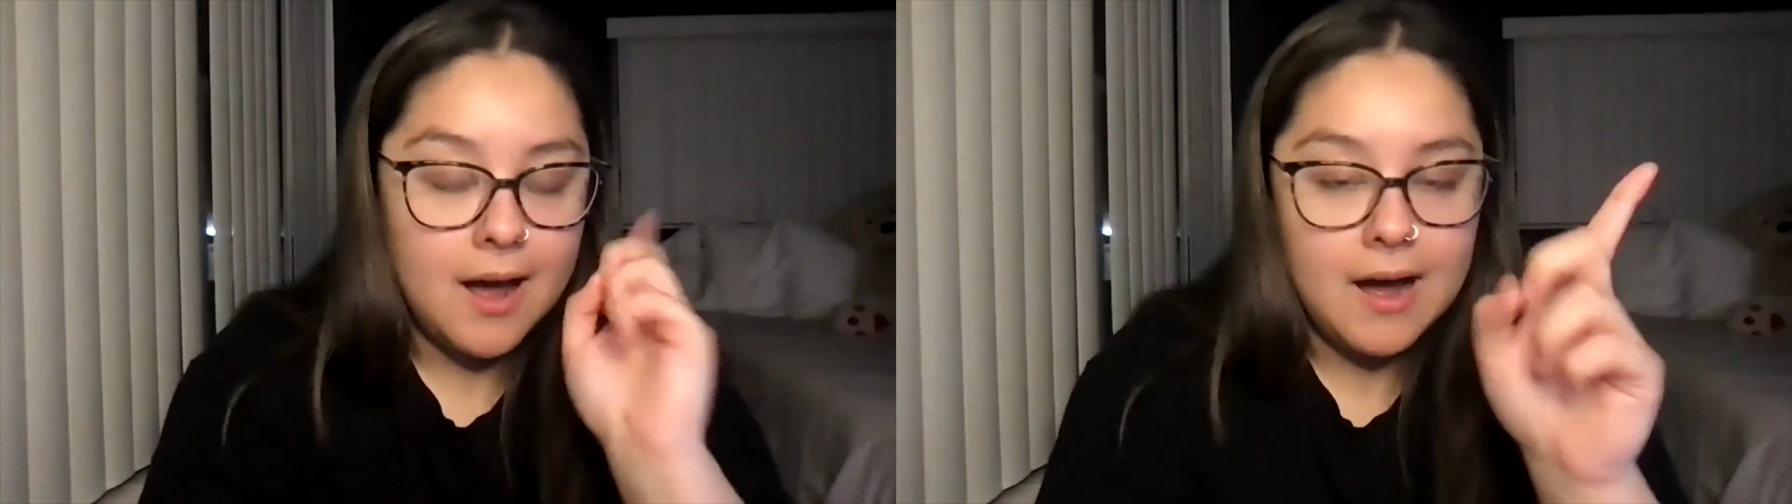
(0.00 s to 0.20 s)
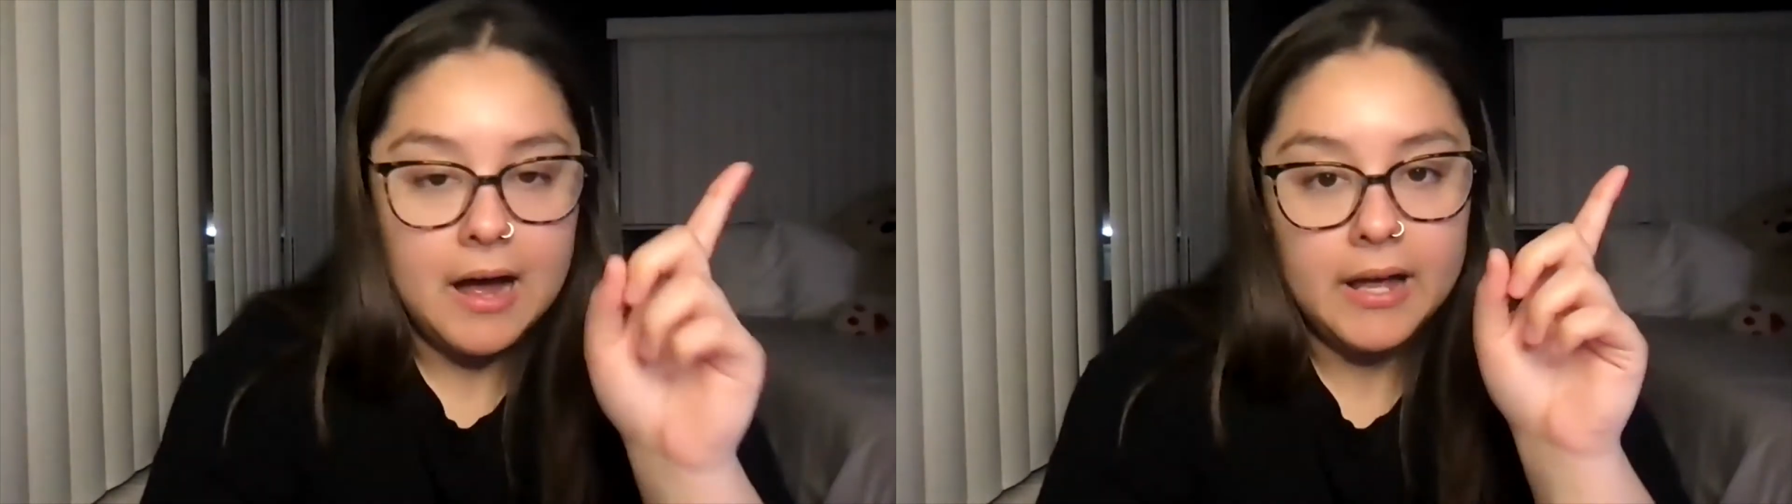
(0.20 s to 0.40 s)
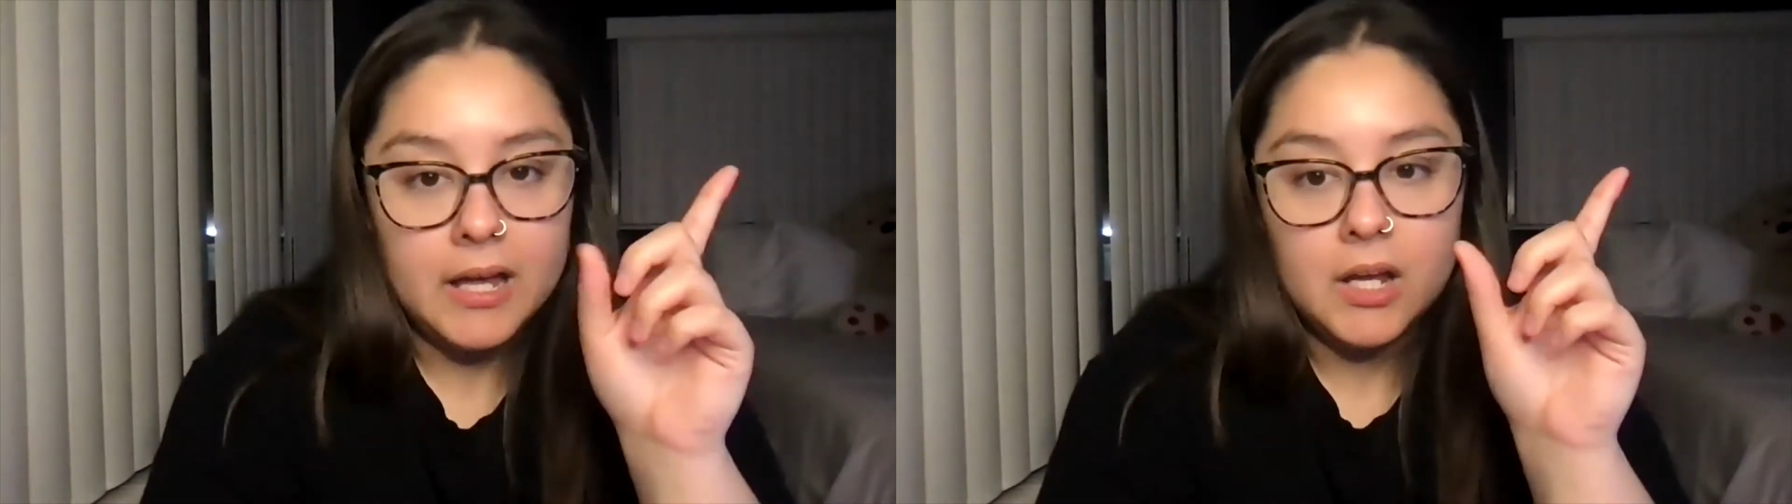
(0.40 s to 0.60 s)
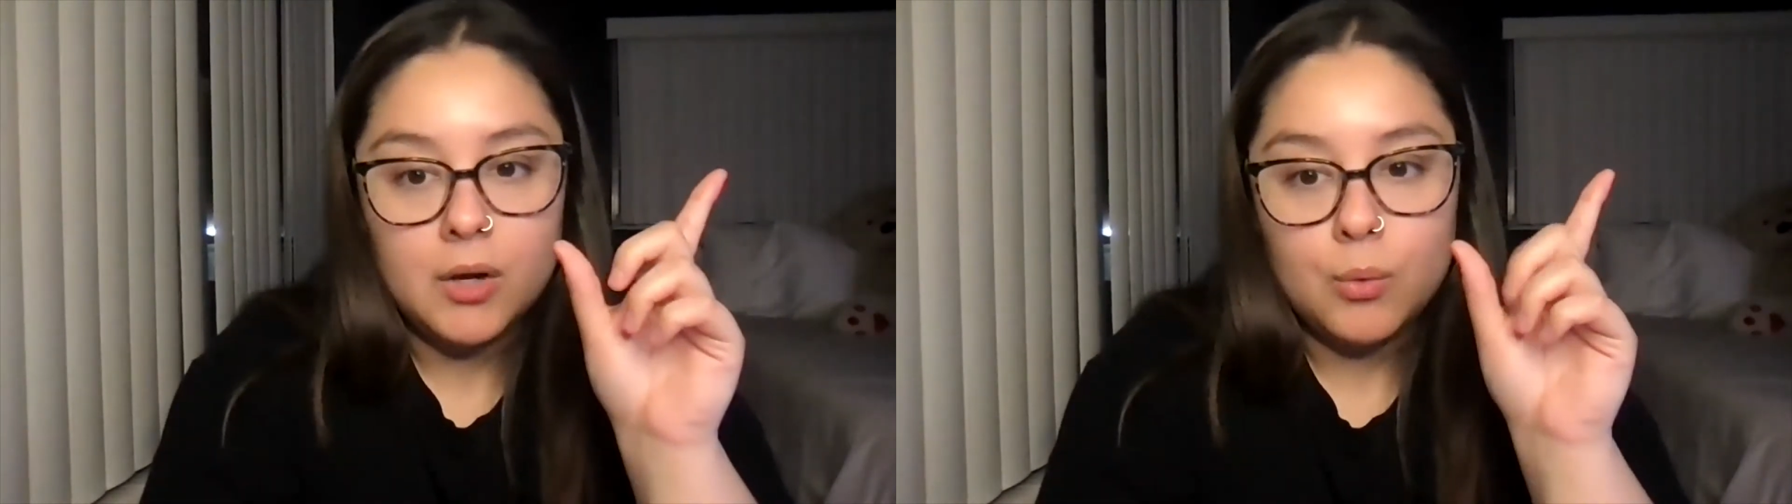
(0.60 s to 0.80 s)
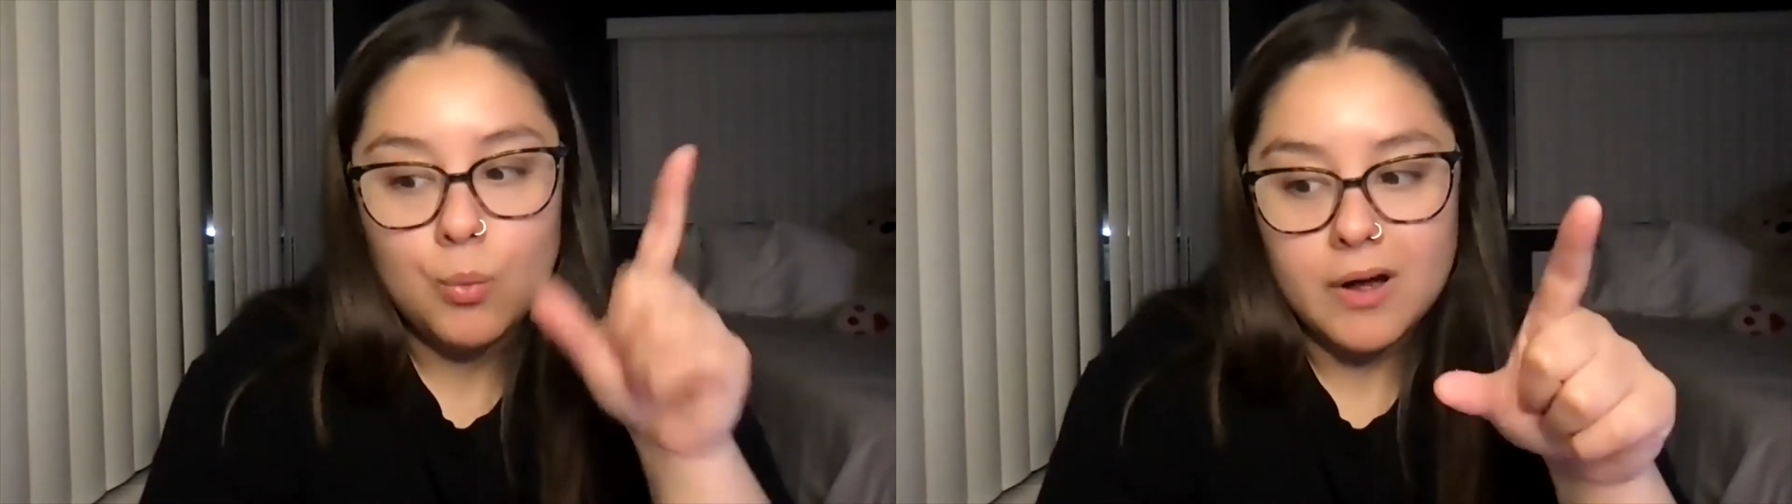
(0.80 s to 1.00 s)
I
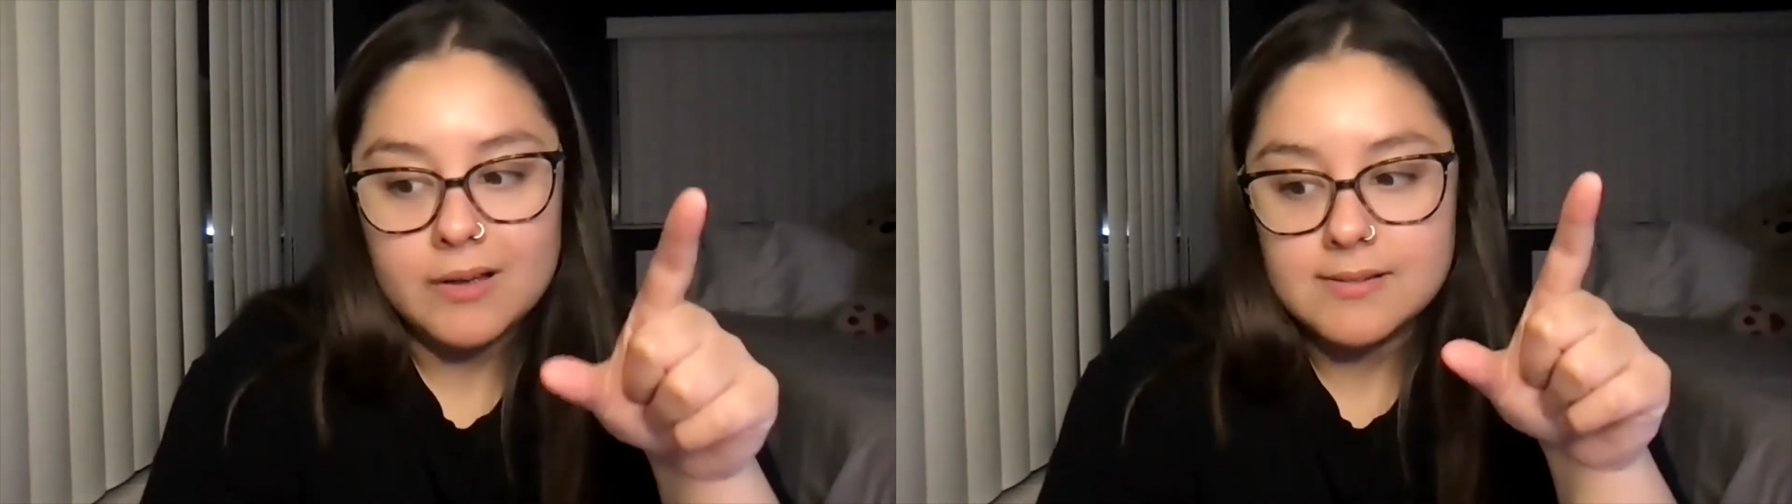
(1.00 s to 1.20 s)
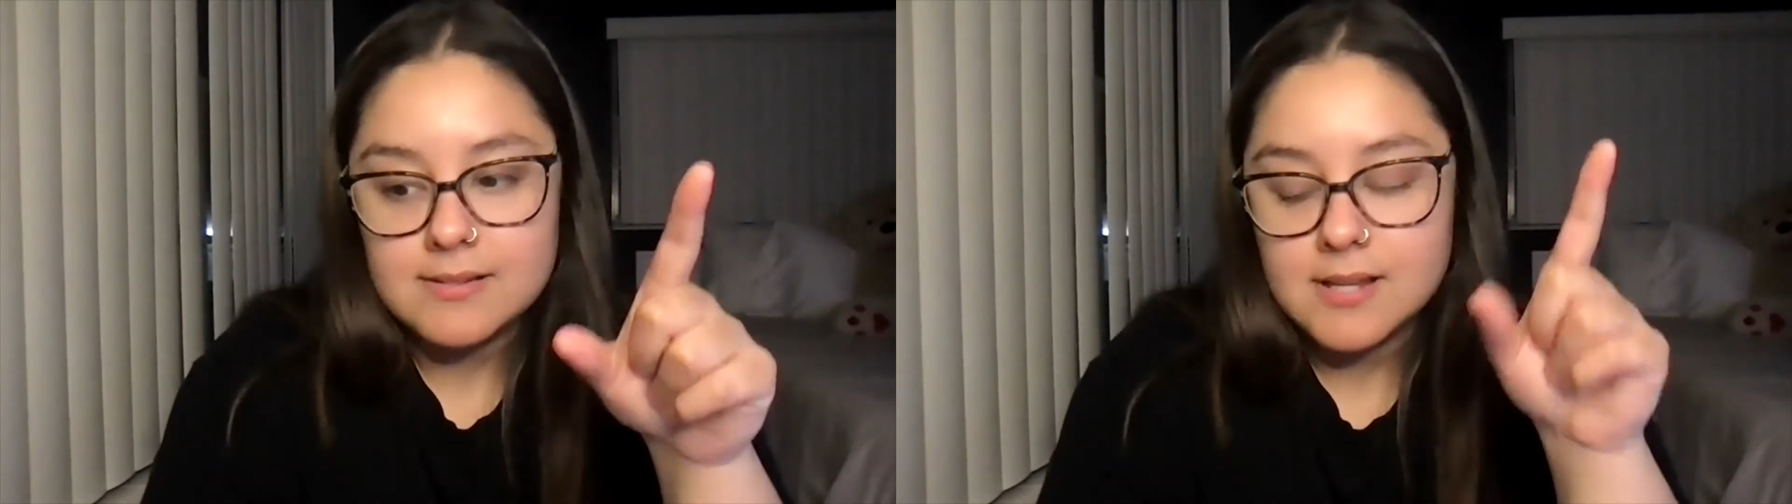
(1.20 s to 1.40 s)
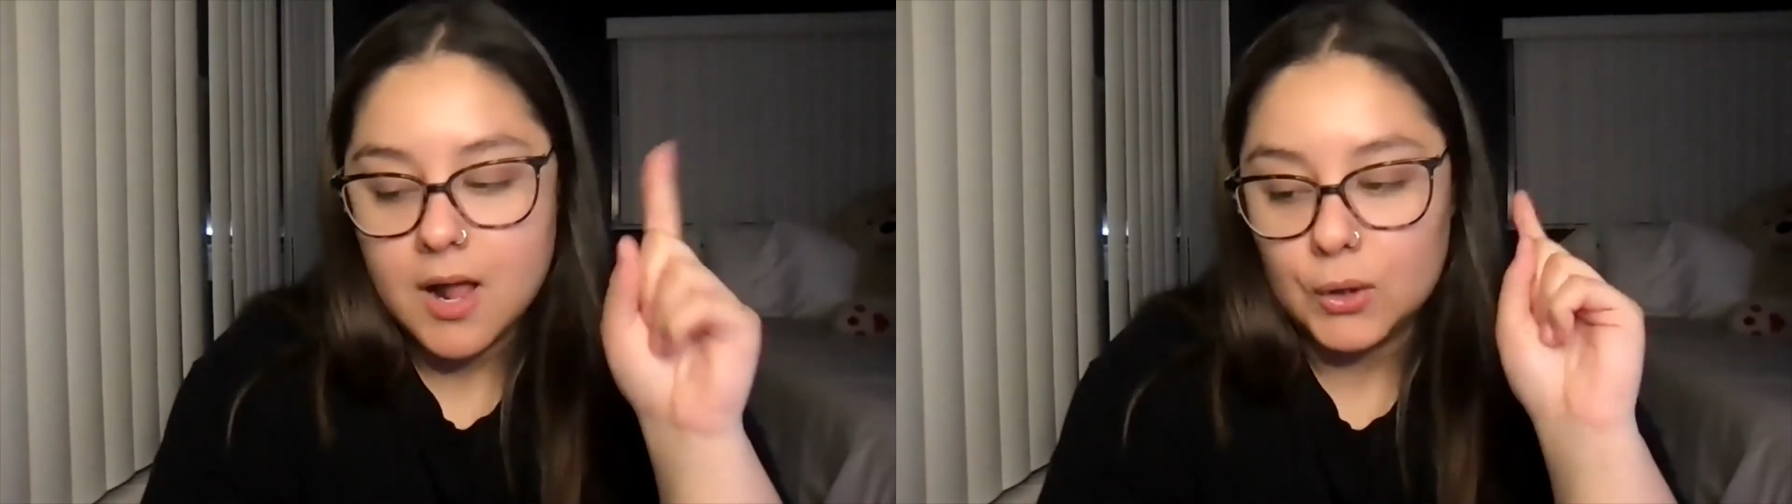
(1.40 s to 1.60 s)
was